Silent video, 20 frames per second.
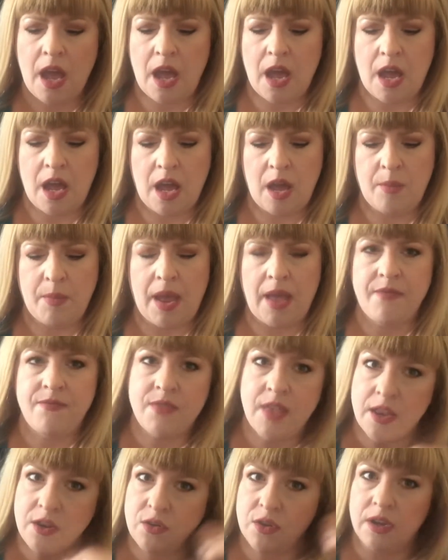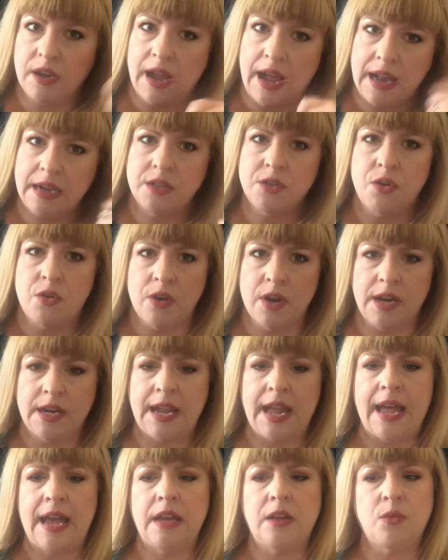And then you can contour
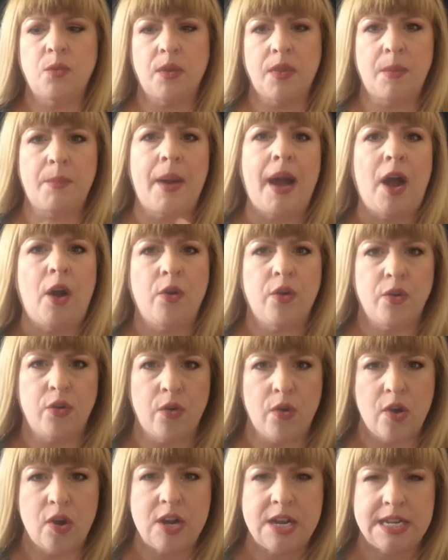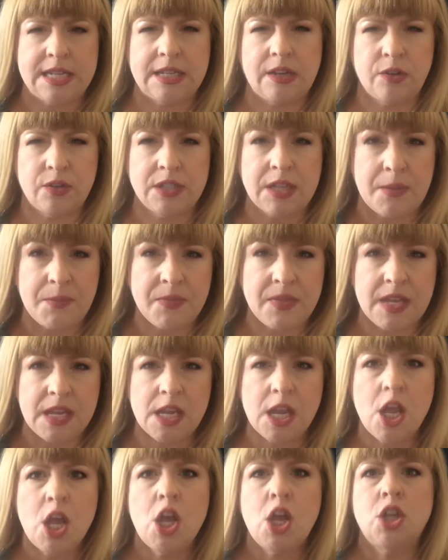again with a powder or
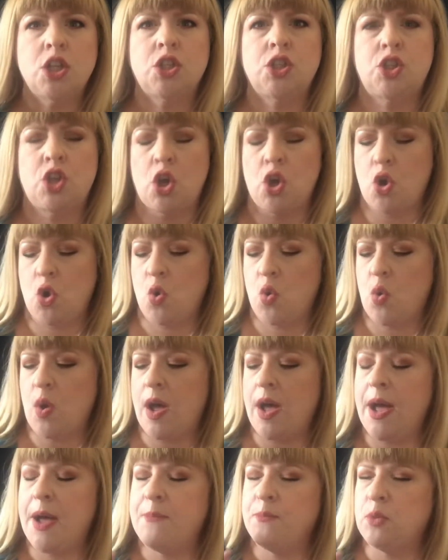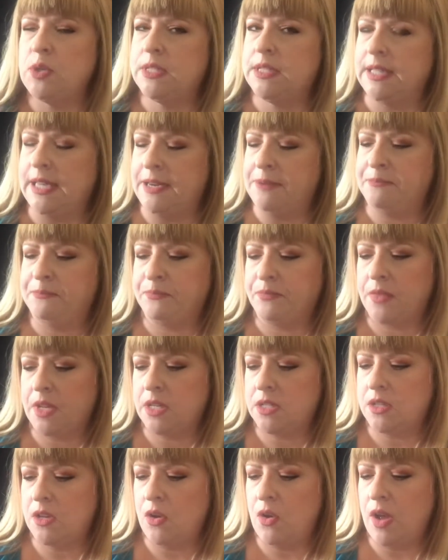something. So we'll see.
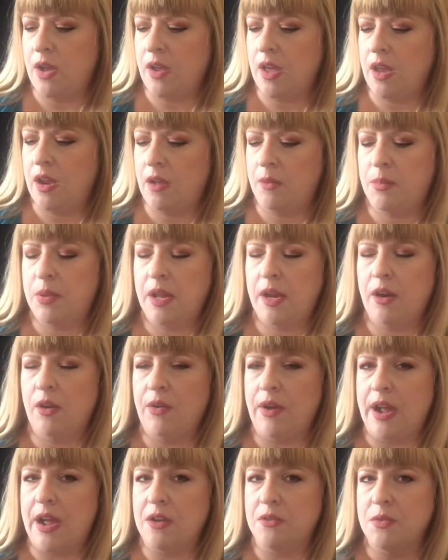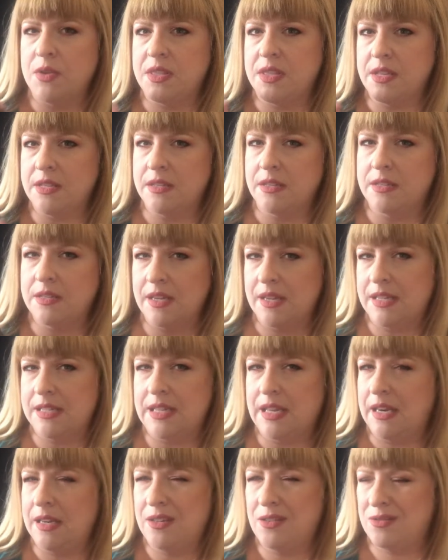So I gotta play around with this because, like I
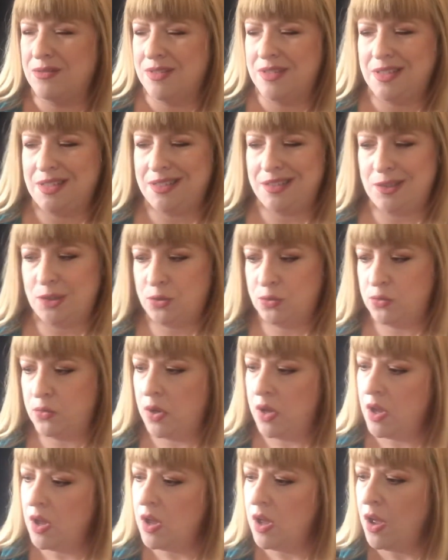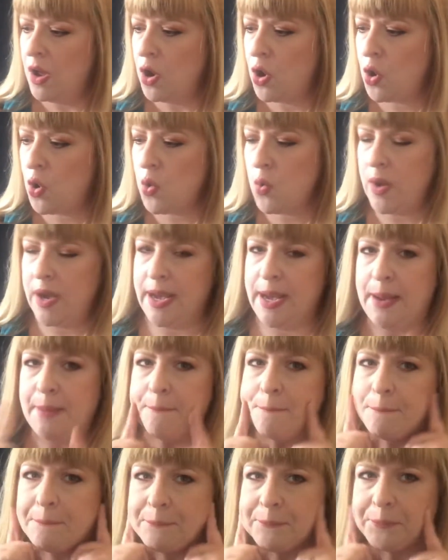said, I don't really do
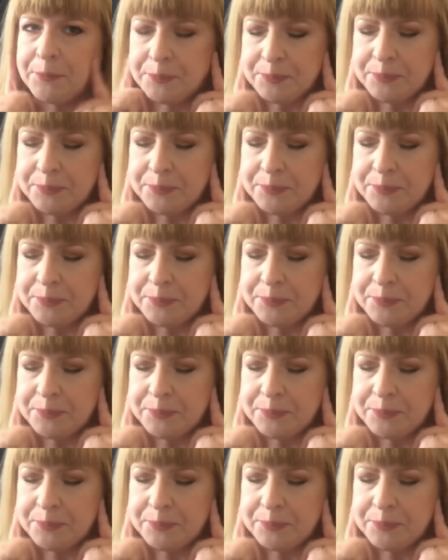cream